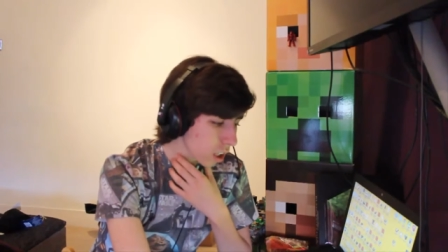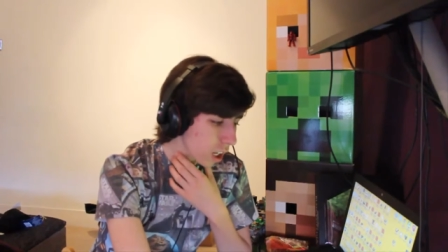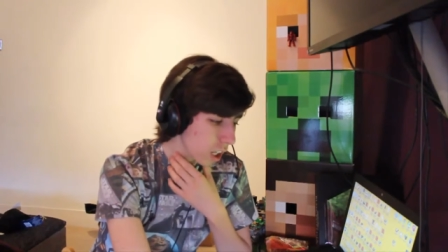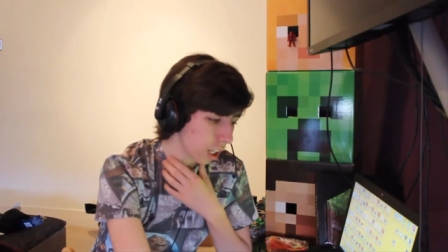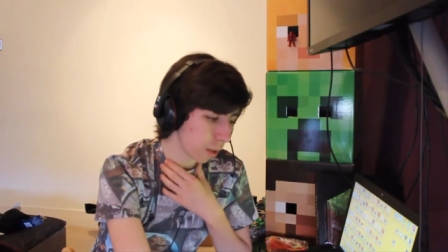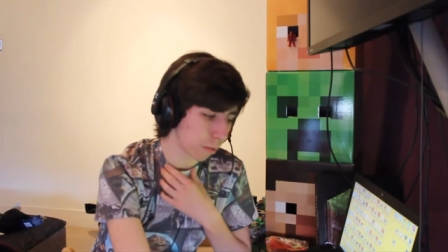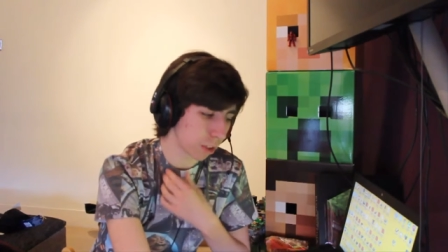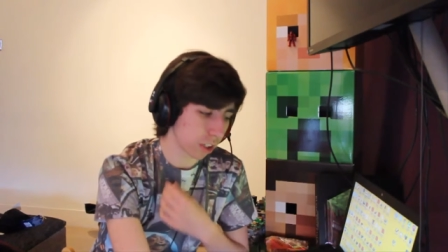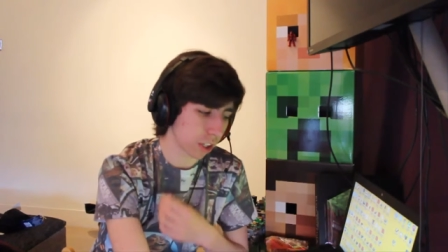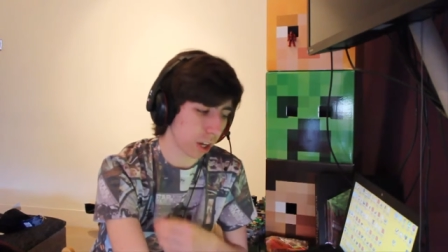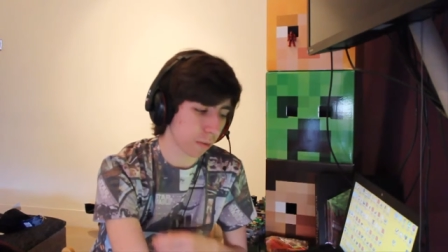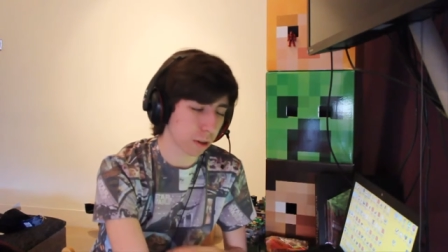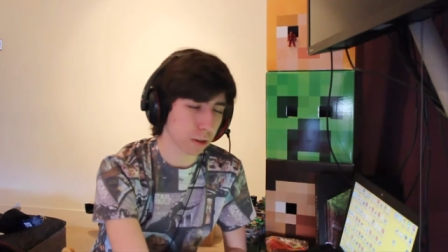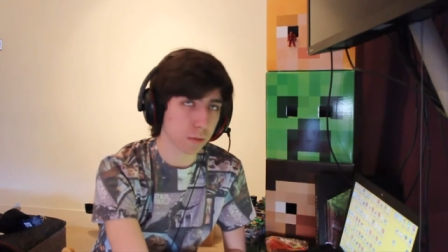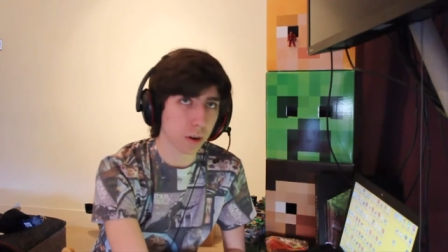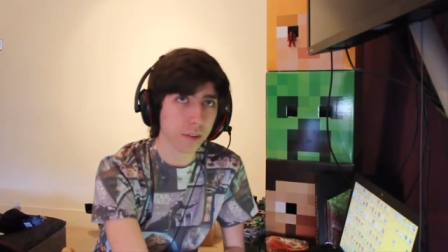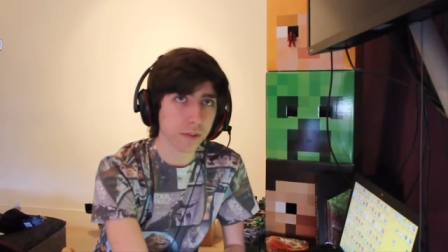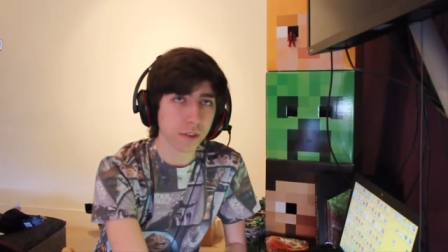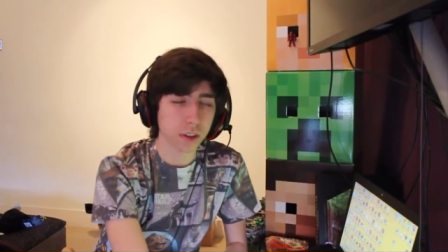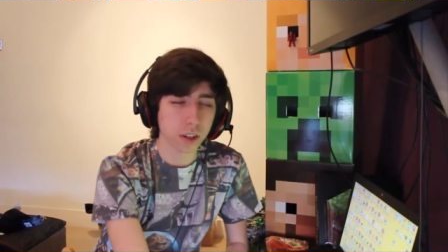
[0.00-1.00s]
Let me just get my
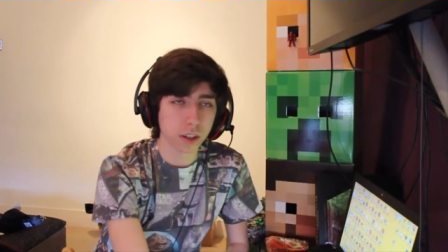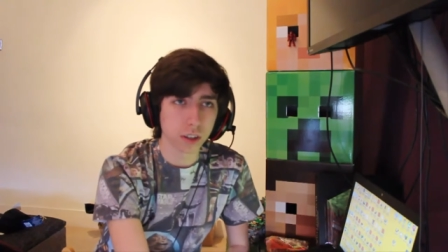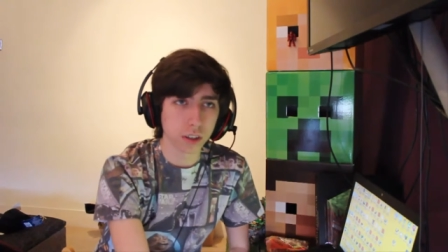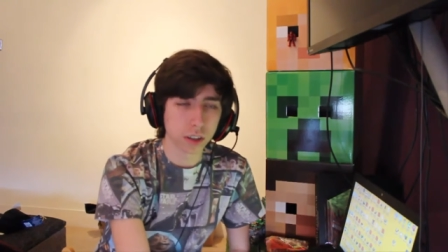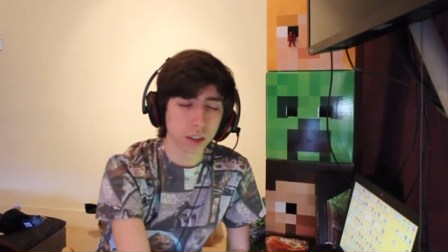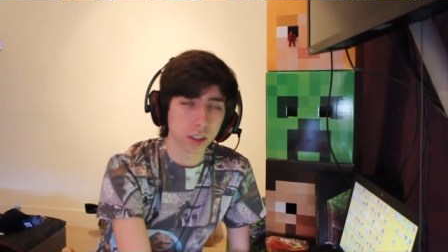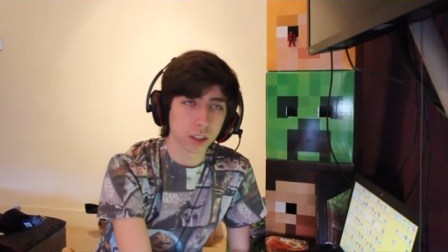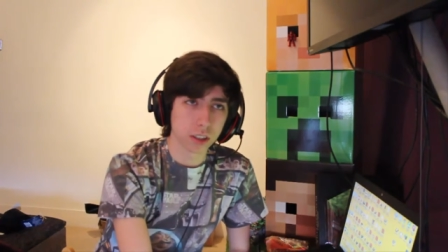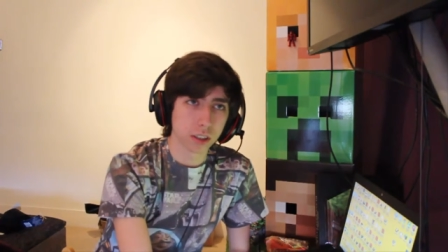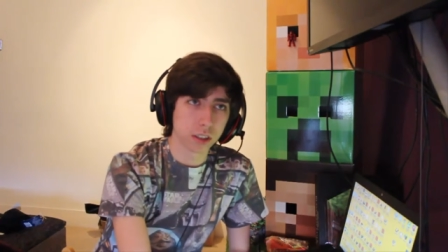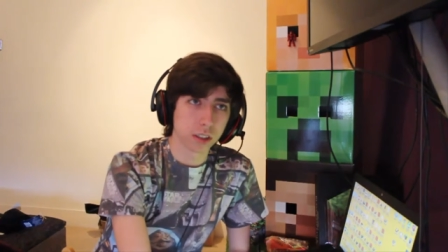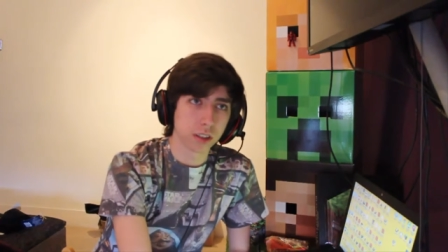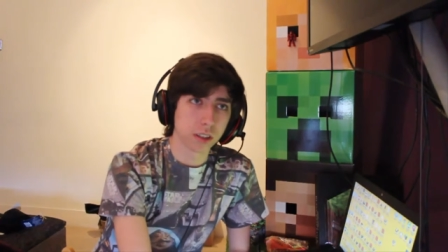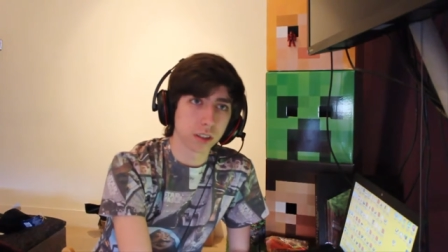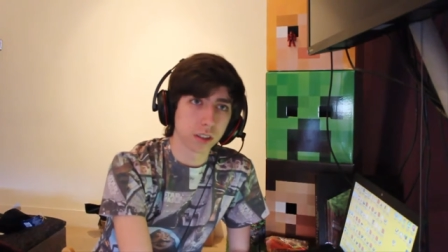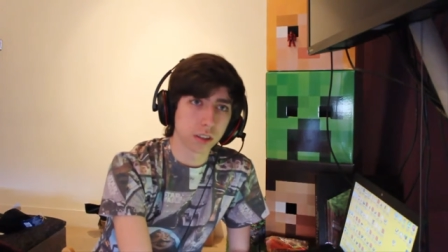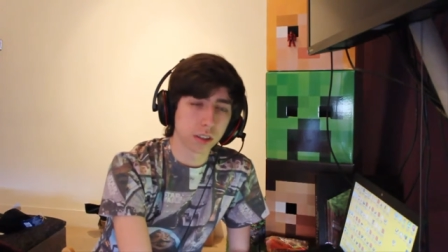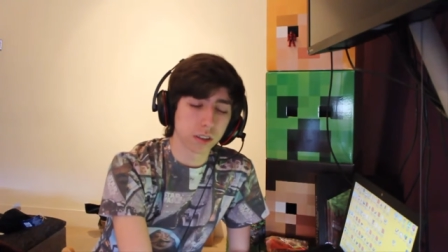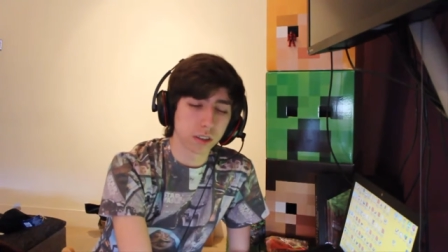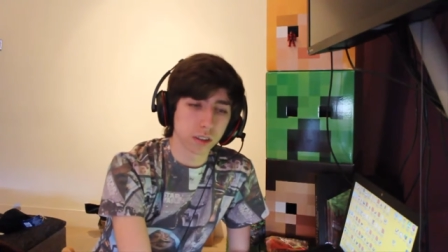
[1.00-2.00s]
breath.
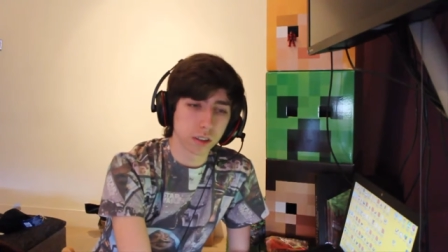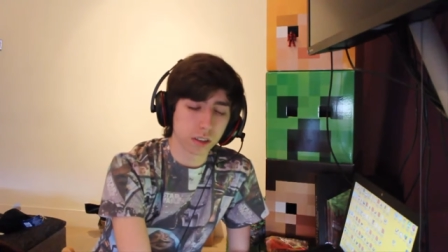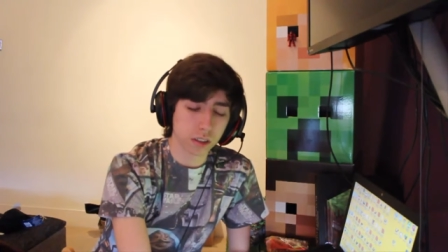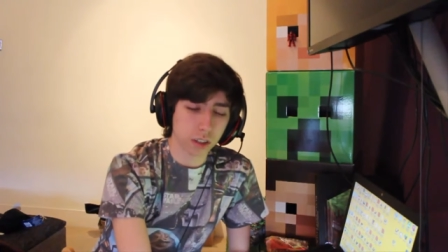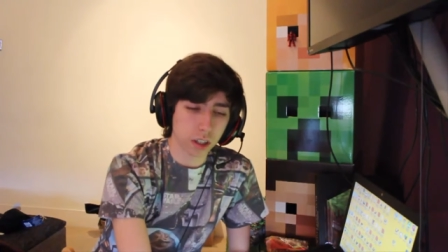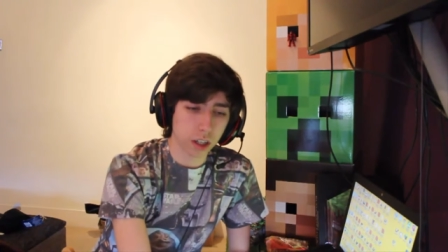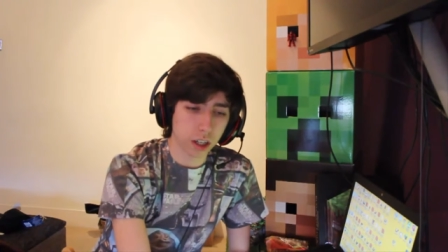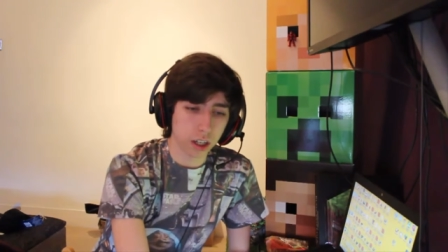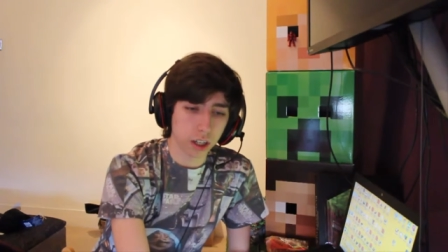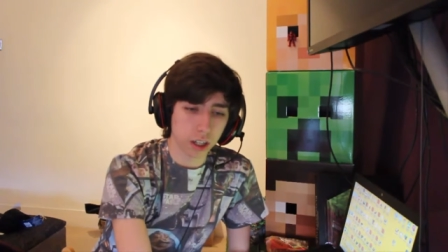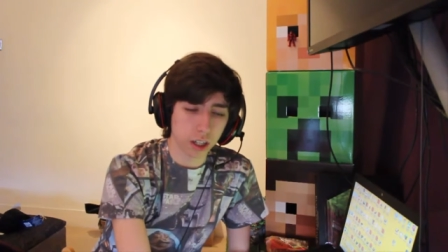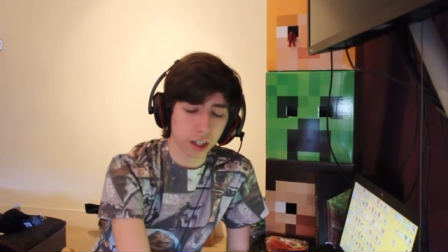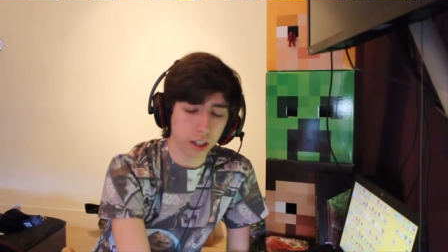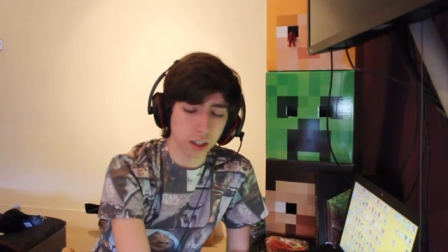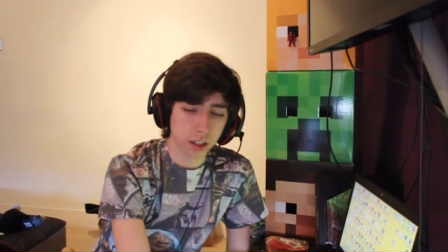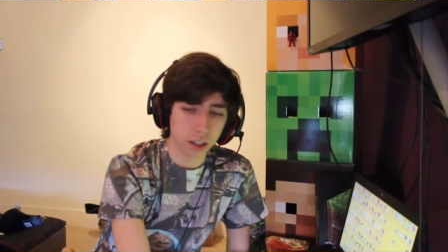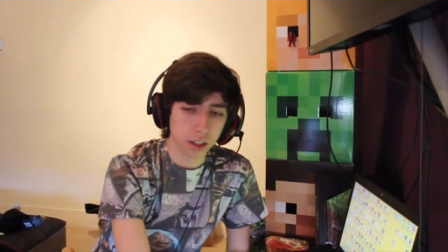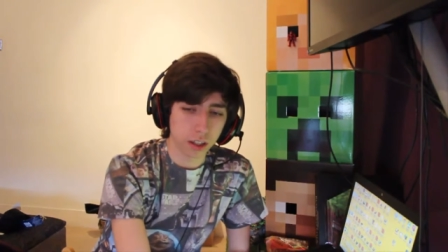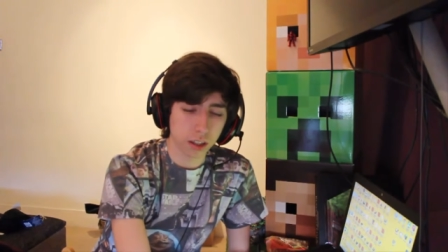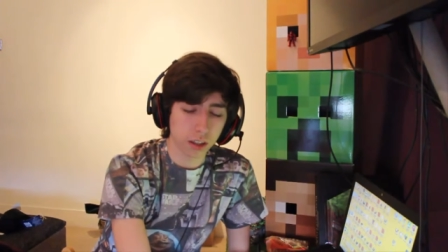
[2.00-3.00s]
Uh,
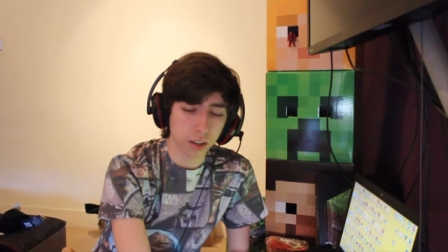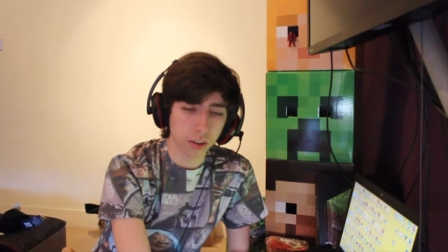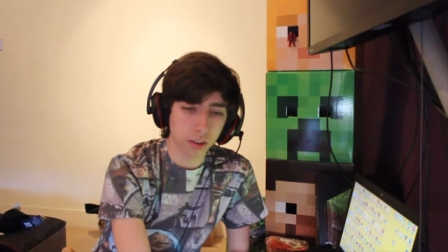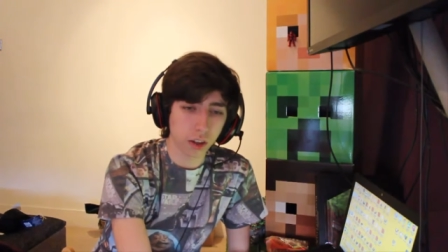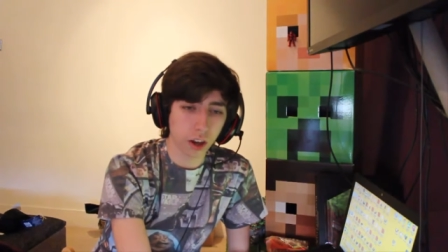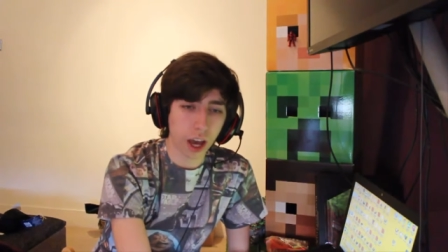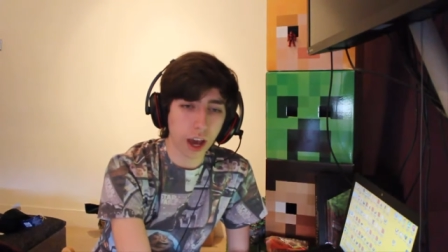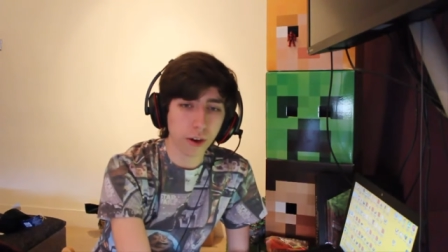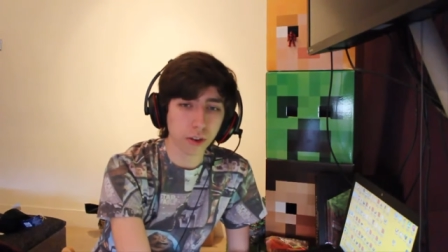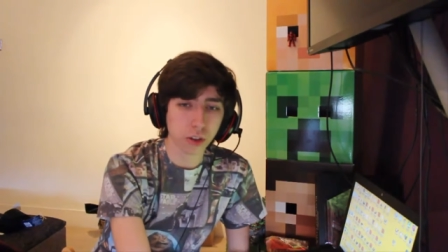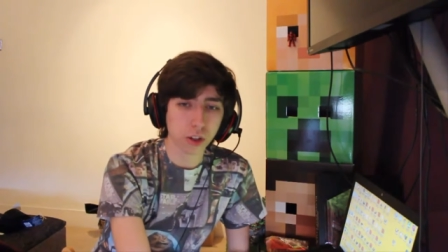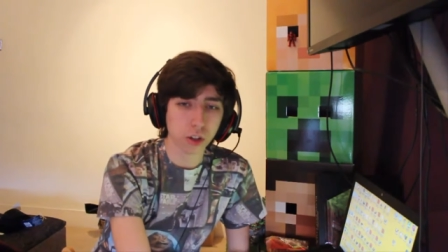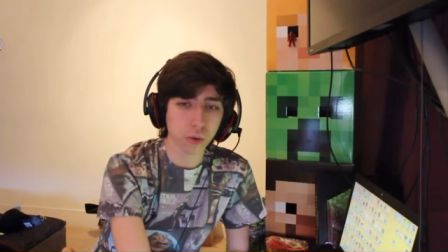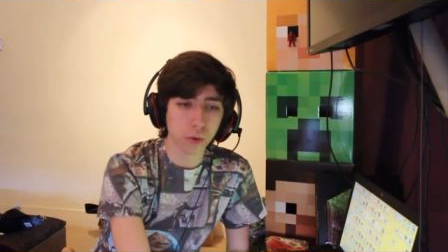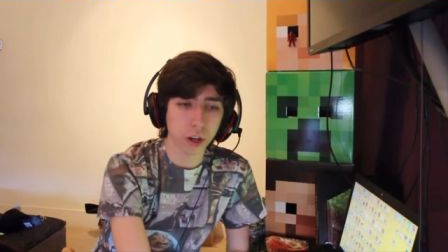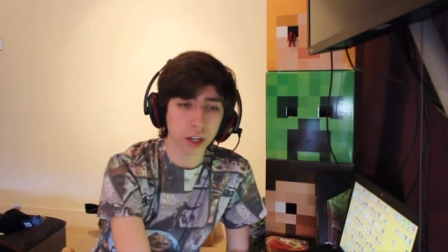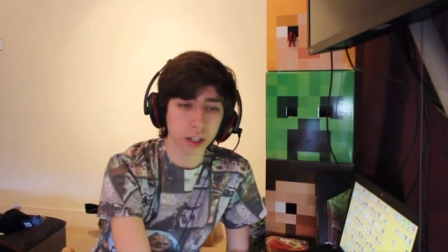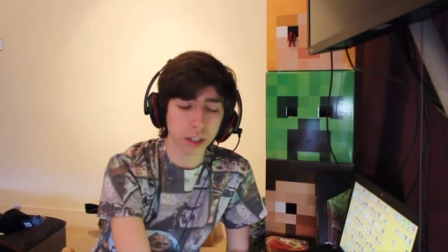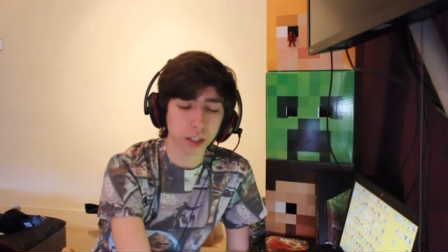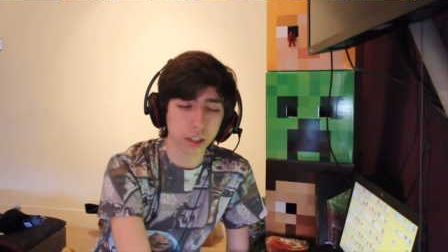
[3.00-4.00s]
so how it's gonna
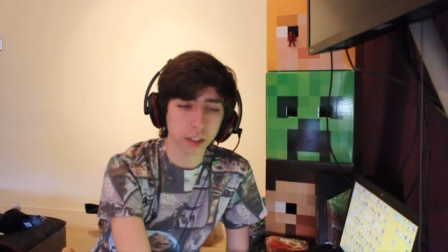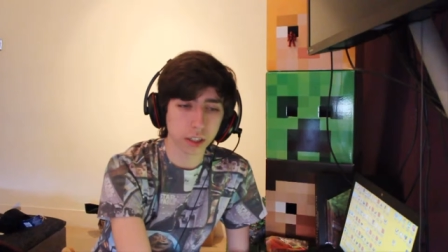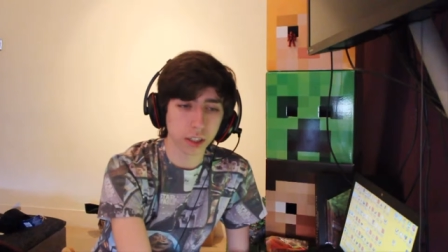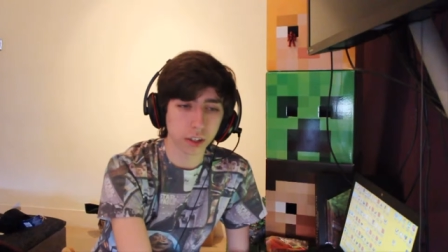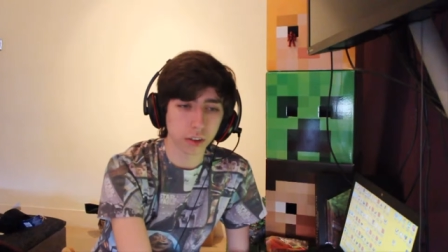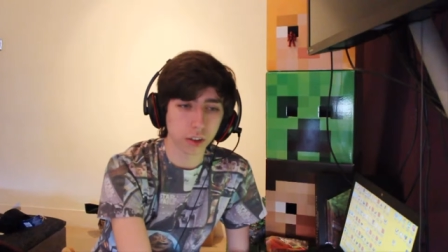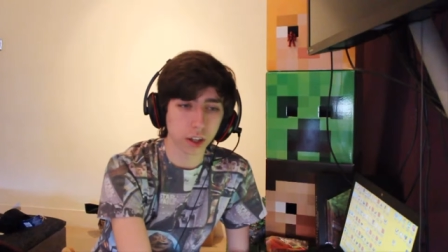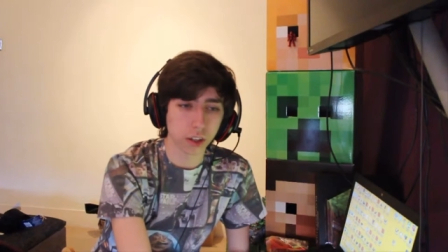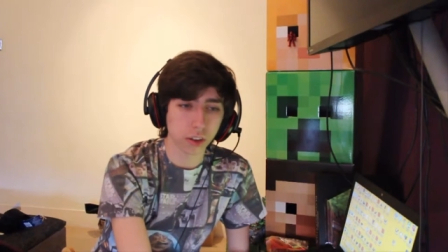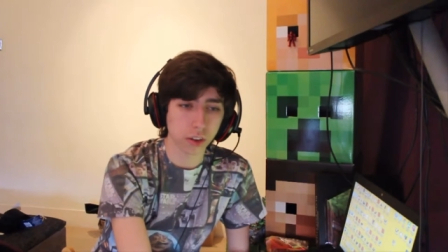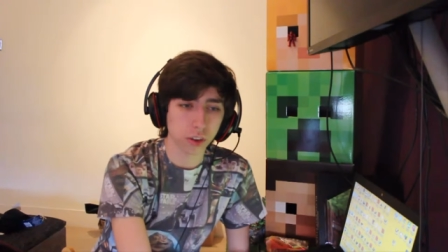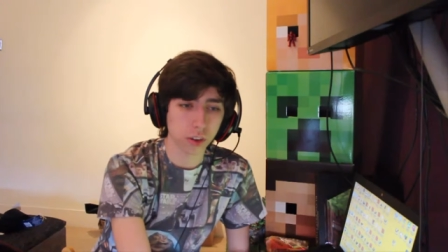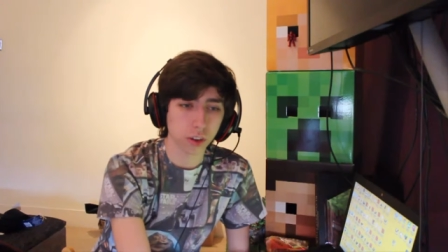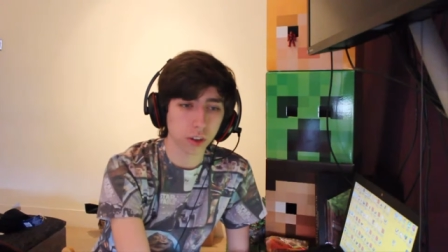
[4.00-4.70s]
work is this.